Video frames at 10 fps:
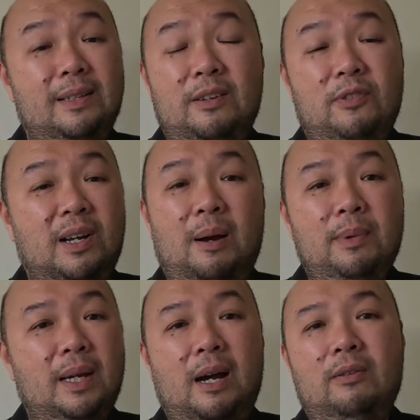if you
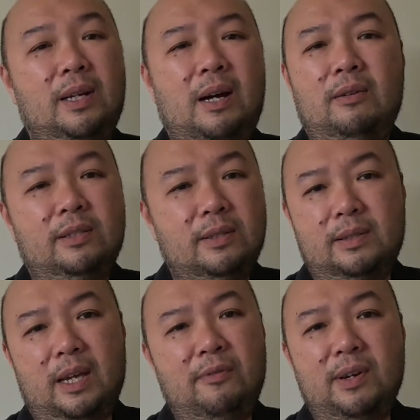come in out of the
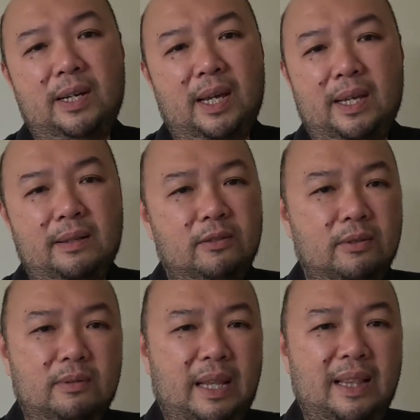house every day,
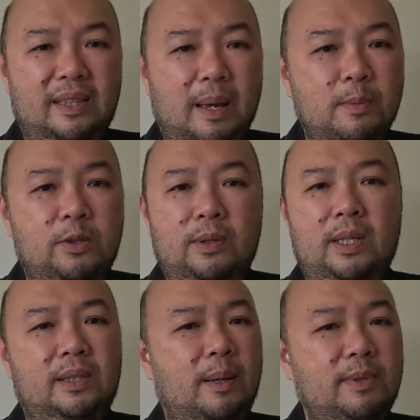10 times,
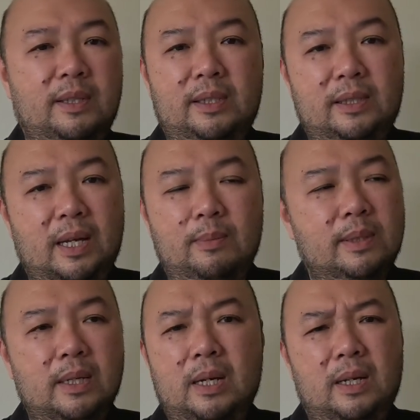20 times, 30
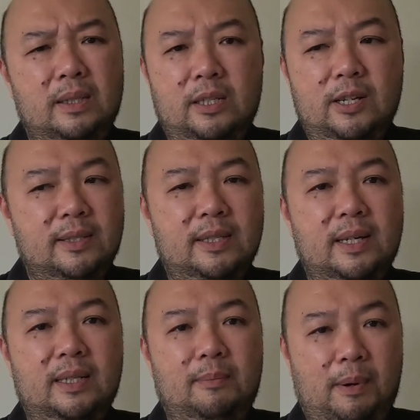times, the
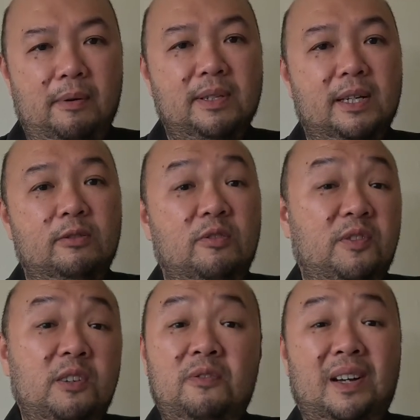chances are the bearings are going to
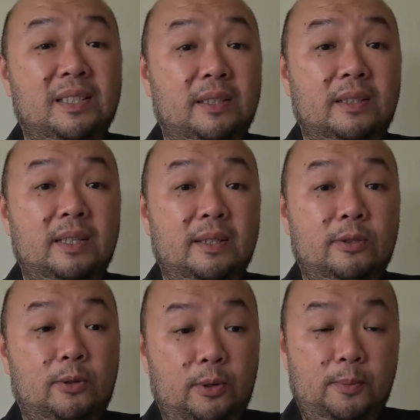fail faster.
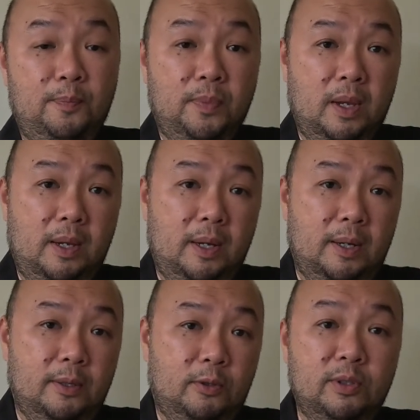So
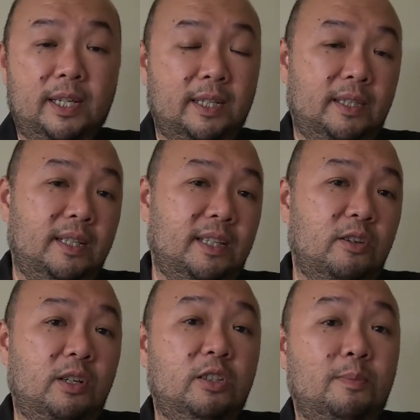those are the things that
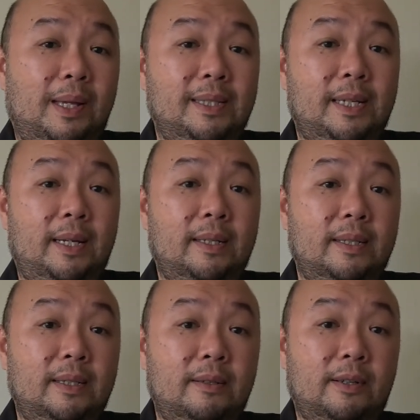you need to maintain.
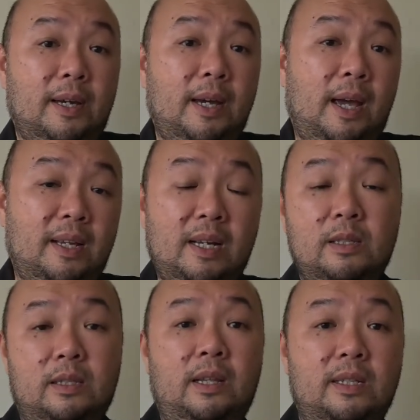Okay, and
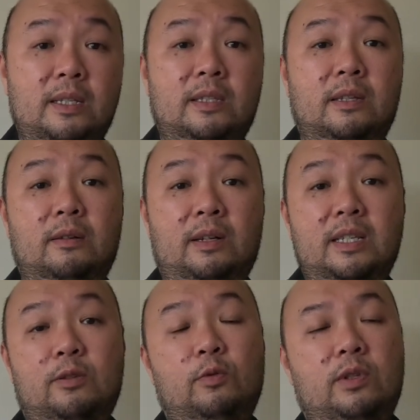because that's
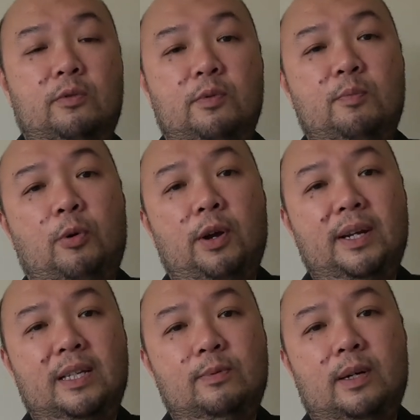the
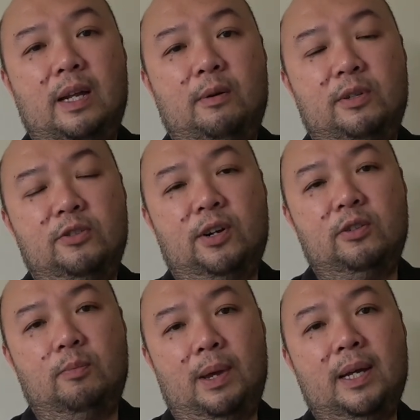point as well I was
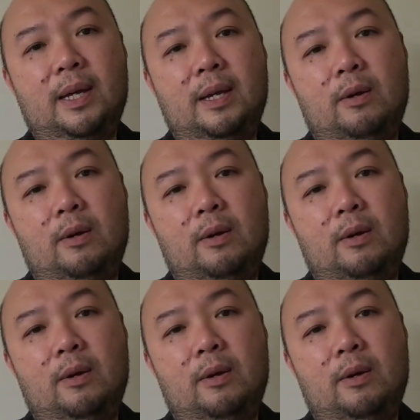trying to make.